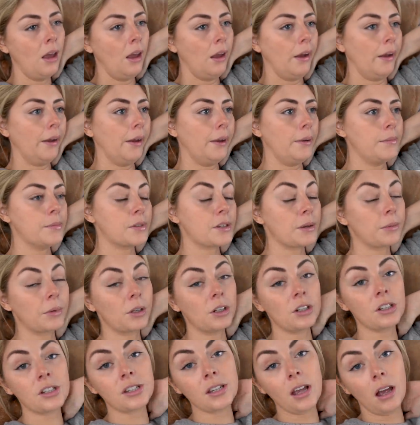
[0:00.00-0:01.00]
So I'm
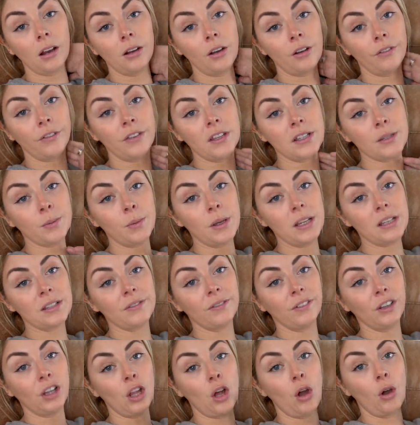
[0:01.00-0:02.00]
going to sign off this week's
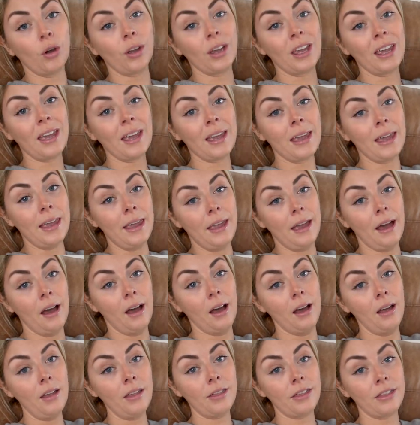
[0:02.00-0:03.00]
vlog
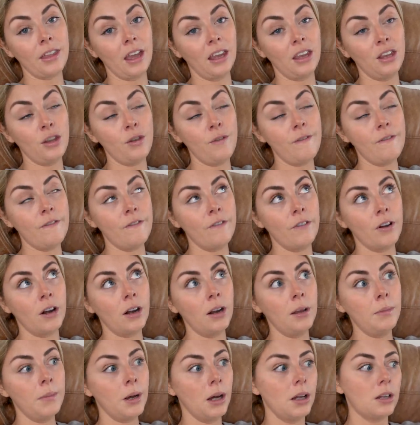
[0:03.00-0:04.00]
here. Thank you
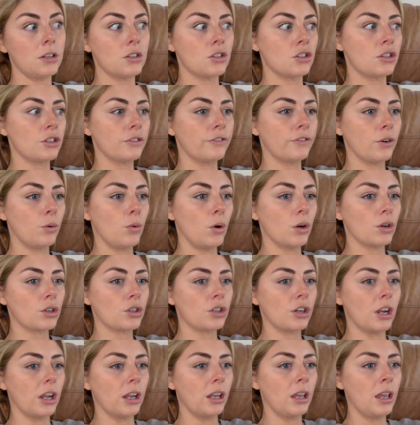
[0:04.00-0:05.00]
very much for
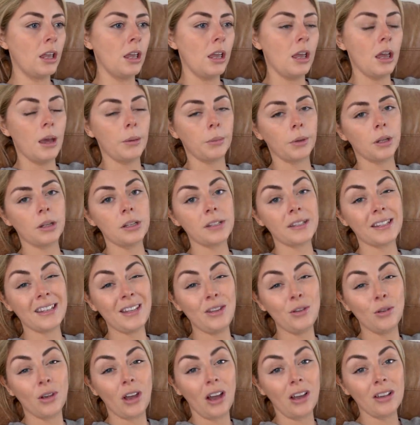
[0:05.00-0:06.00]
watching. I'm going to see
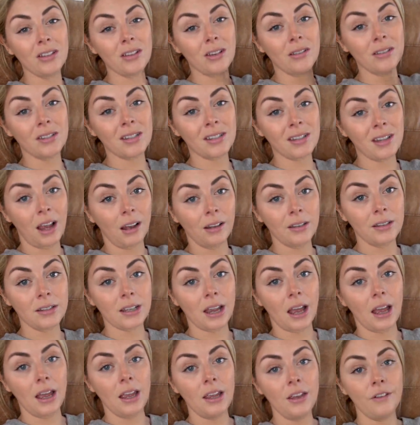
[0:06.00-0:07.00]
you guys on
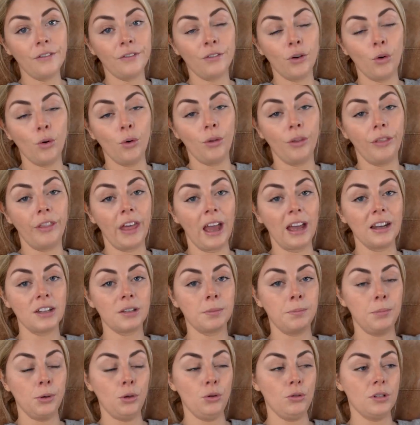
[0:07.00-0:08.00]
Sunday for
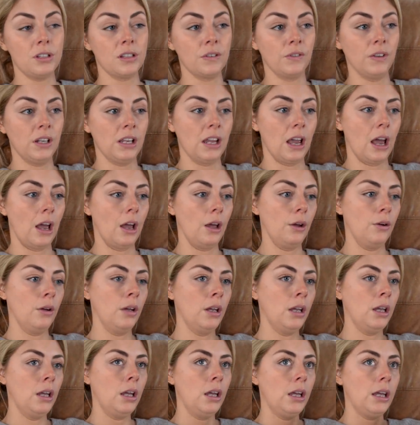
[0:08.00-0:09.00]
that boots video.
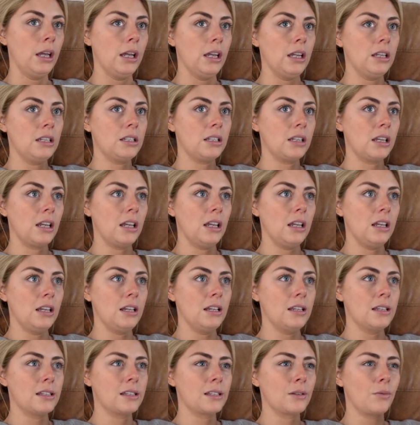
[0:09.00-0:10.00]
It
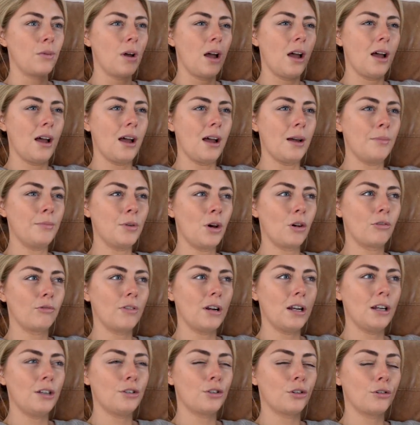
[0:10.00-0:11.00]
is, well, I'm not
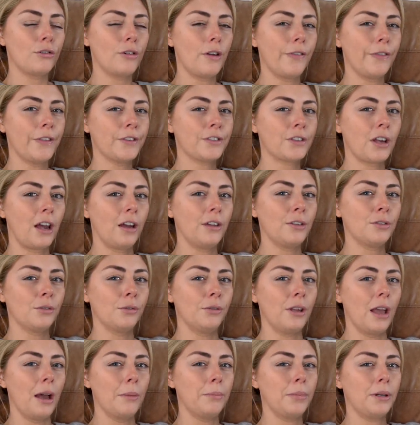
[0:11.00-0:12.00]
really sure on the title
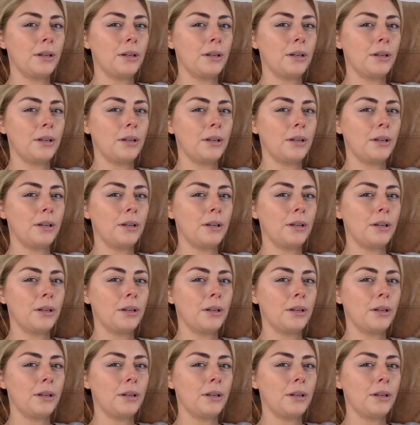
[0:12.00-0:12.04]
yet,